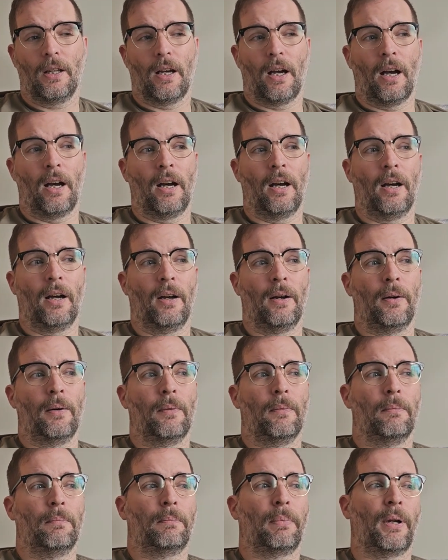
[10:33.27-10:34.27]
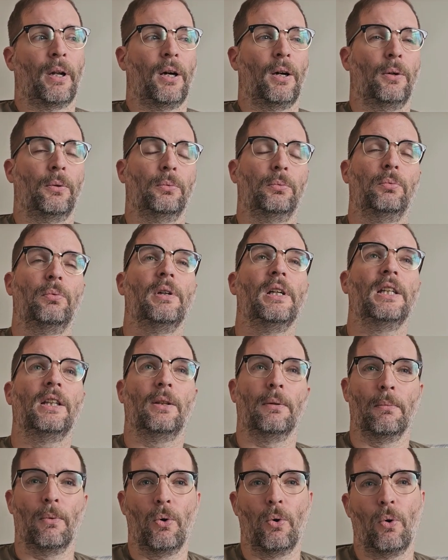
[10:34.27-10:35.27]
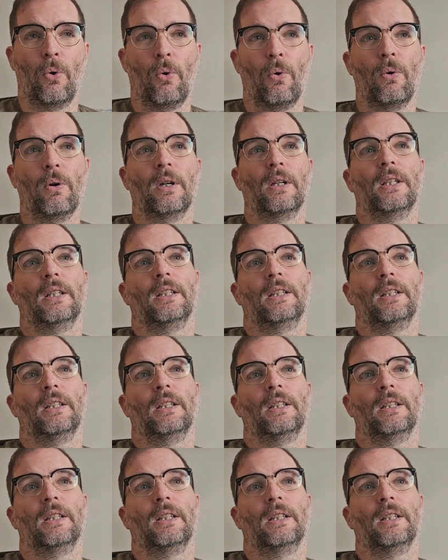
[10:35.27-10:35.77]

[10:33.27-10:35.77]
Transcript: Um, but I'll read them all,